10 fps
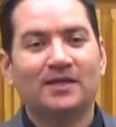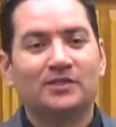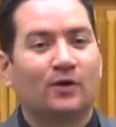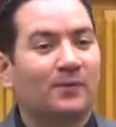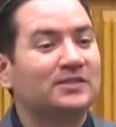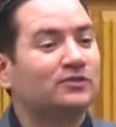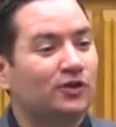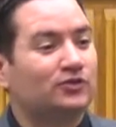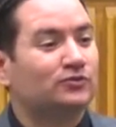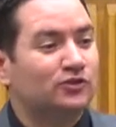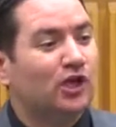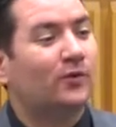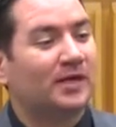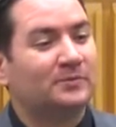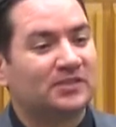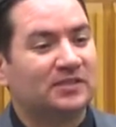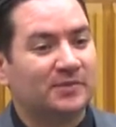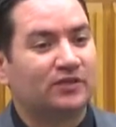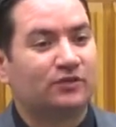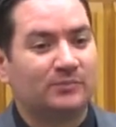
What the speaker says: So I went to law school knowing I was going to be a